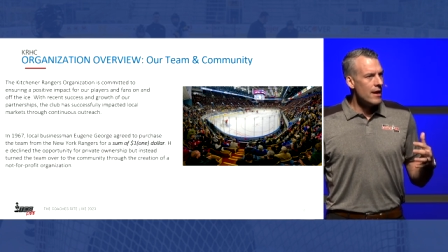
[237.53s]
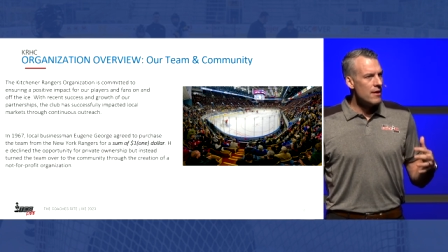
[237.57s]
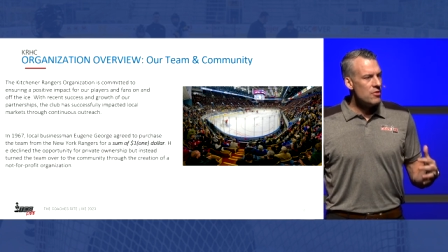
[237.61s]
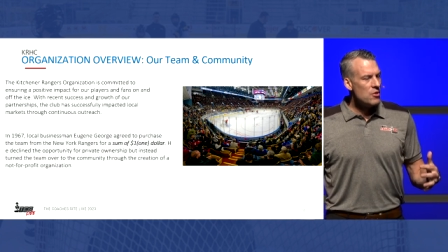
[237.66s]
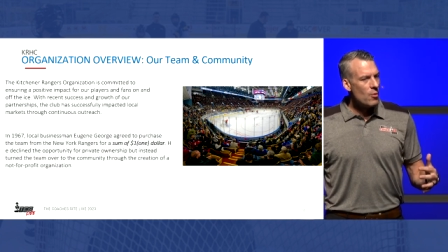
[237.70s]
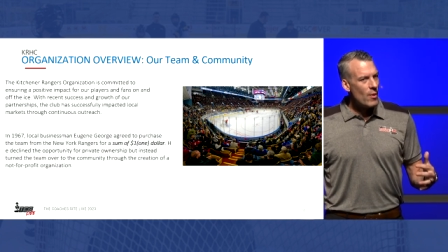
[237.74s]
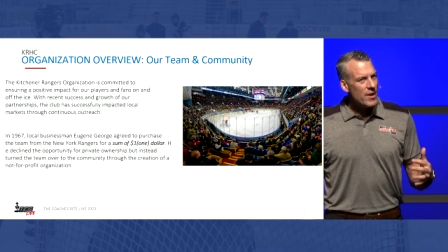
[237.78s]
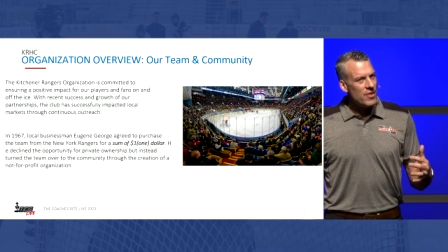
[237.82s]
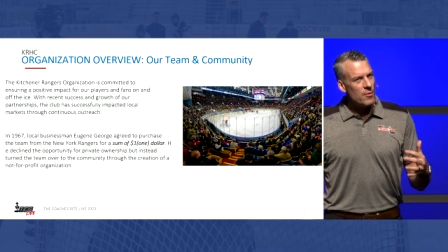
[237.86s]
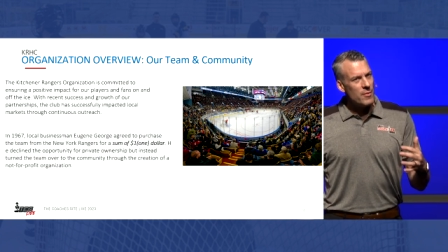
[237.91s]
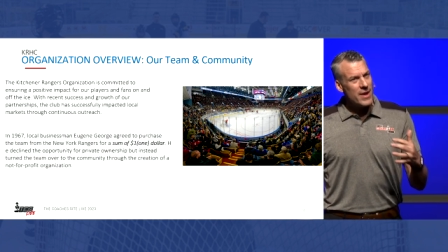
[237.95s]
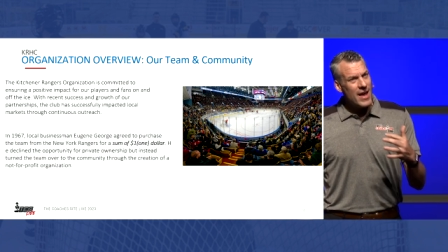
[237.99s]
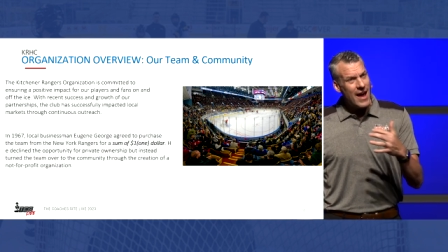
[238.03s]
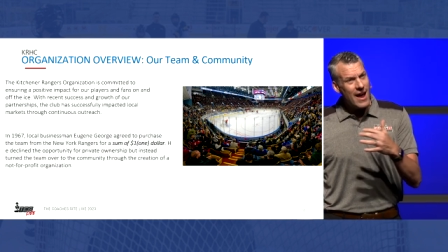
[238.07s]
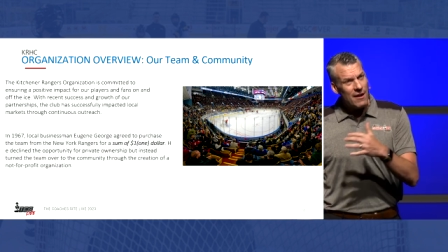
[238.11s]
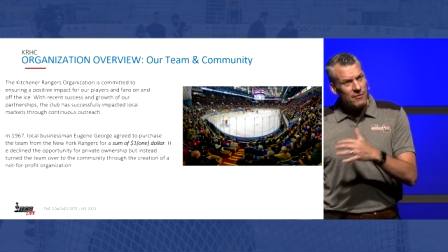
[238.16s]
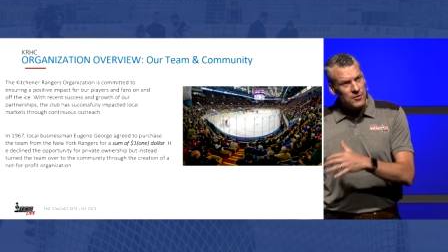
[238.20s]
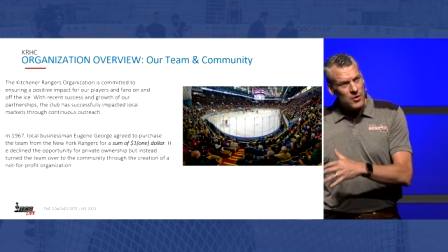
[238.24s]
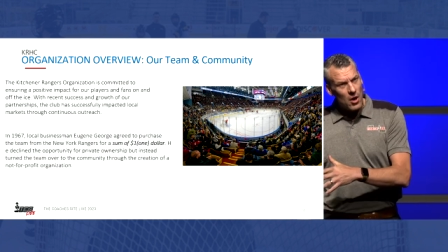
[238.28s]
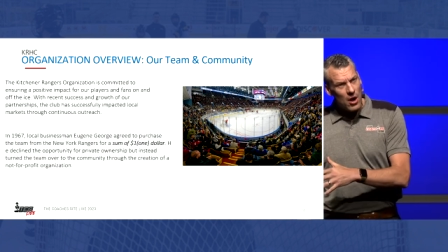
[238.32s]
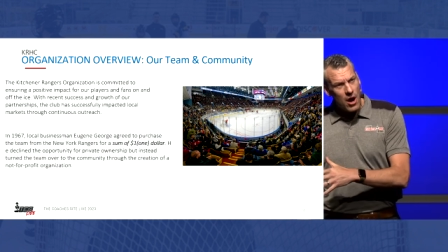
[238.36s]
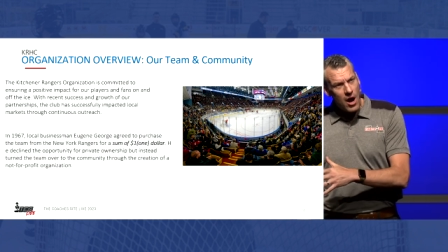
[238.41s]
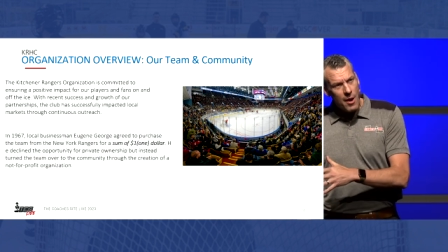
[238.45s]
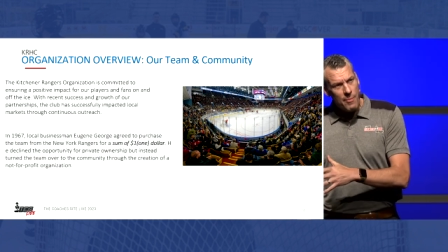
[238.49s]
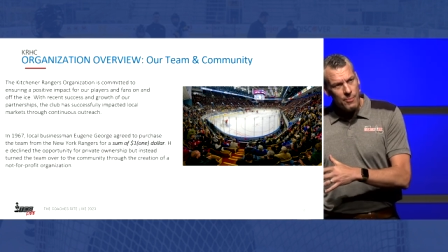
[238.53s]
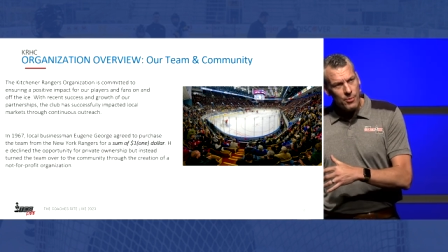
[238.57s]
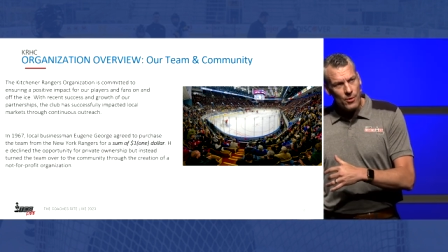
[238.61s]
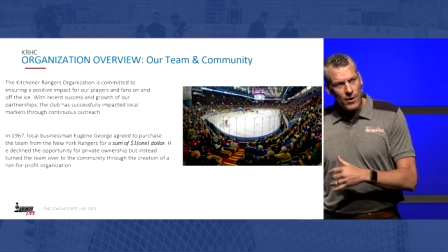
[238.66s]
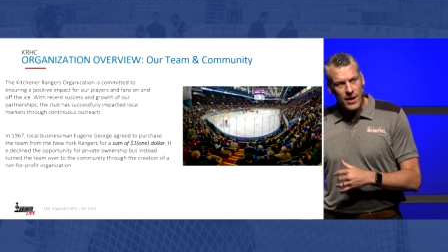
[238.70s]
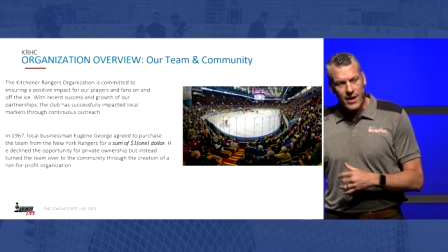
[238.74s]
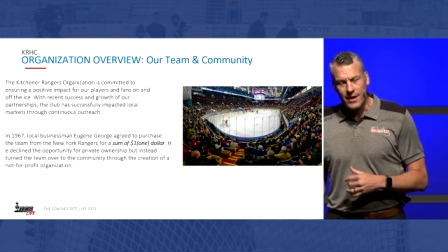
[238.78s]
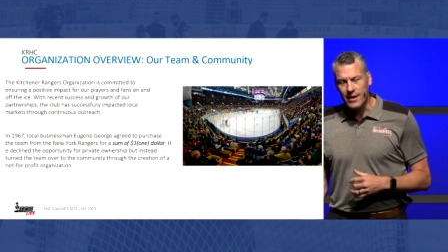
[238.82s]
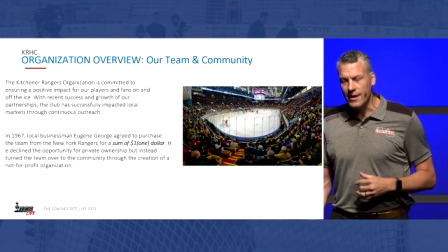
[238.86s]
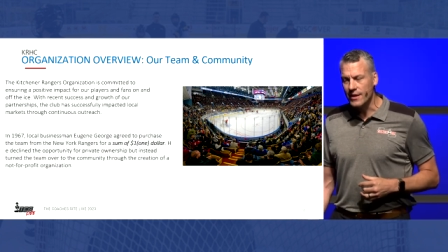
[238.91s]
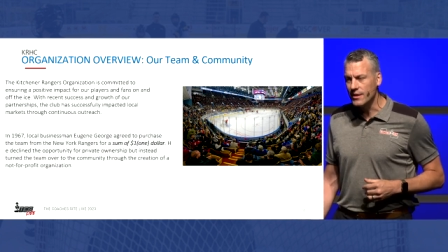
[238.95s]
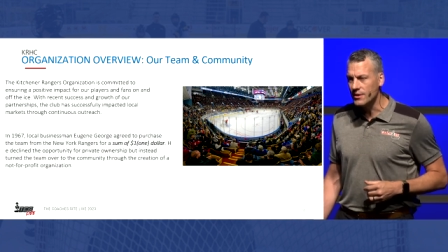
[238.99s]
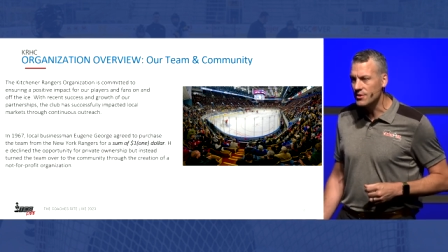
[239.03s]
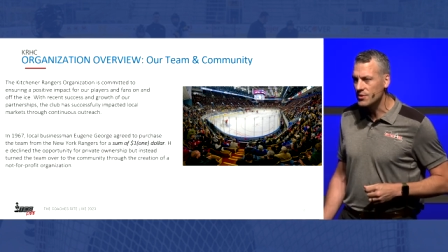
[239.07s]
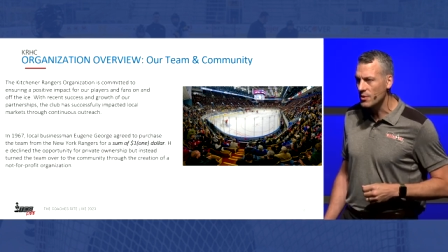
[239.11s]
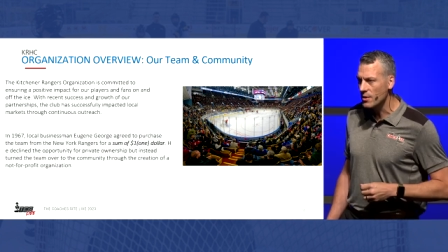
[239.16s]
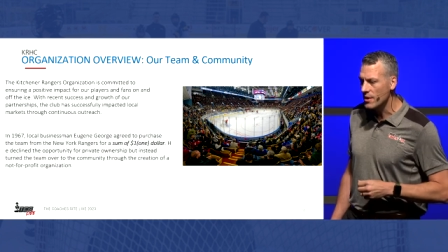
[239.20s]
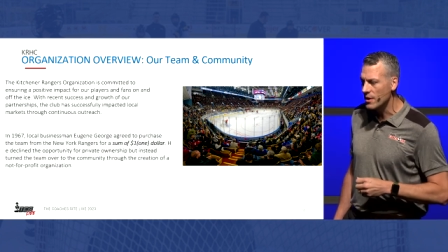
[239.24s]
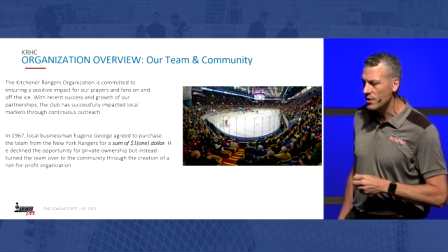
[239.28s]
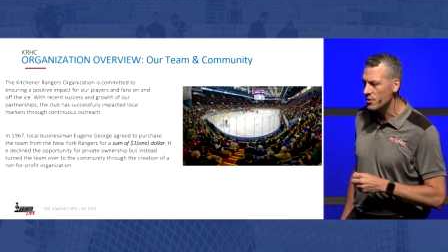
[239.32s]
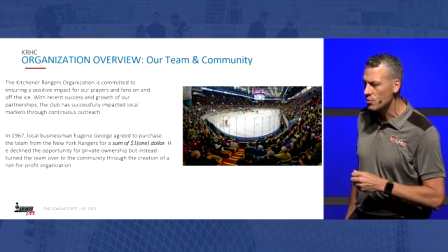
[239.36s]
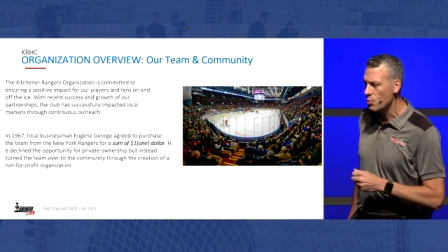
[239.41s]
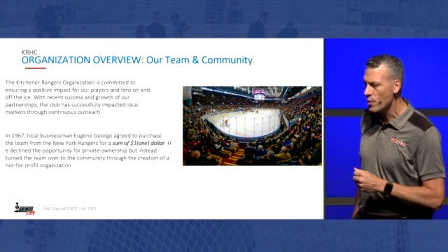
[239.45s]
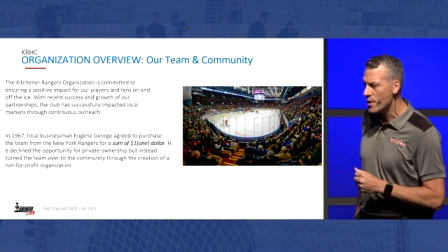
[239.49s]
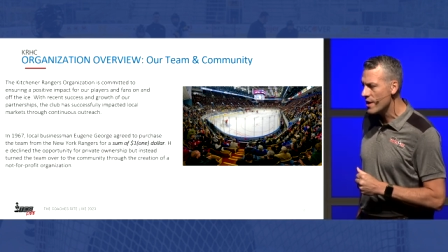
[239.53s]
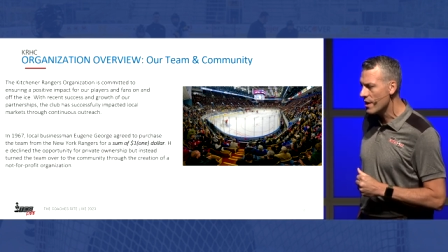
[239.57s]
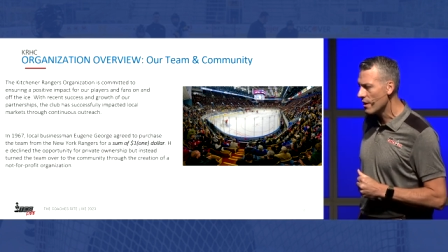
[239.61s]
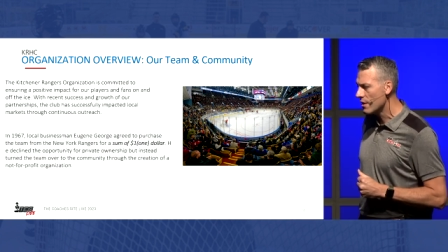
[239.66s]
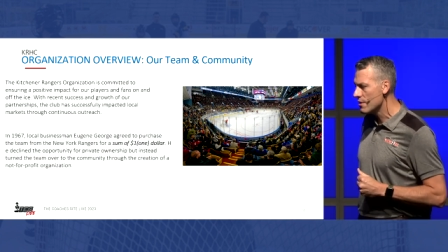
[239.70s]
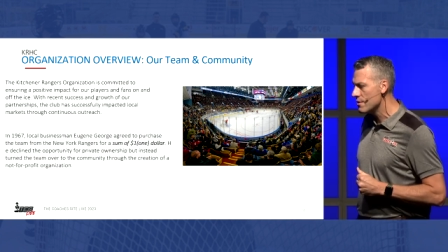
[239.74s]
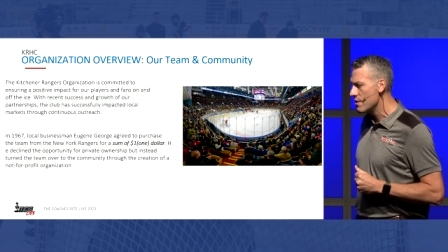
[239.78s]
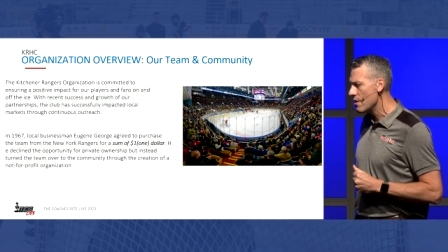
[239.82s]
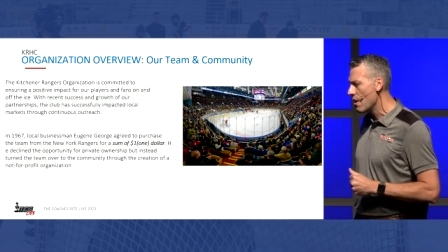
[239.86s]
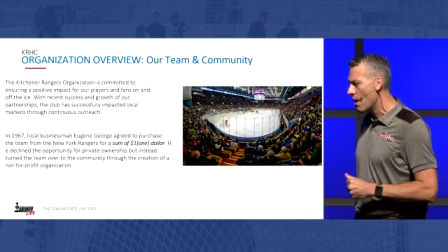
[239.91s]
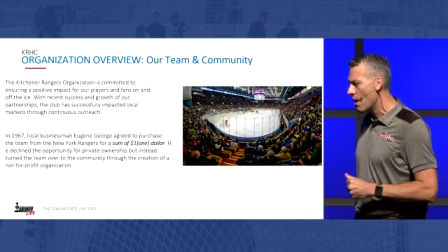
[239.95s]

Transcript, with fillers: in the way that we have to operate is we are